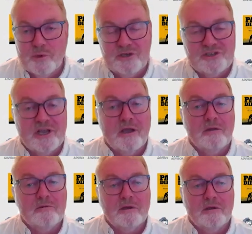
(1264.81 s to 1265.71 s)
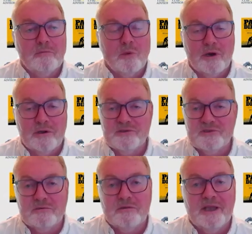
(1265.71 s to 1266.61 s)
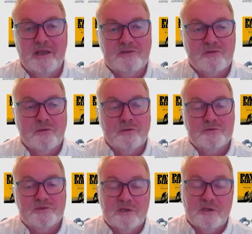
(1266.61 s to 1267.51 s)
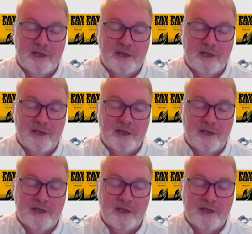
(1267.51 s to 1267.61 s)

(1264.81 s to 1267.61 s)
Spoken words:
reach out. Mark can certainly answer those.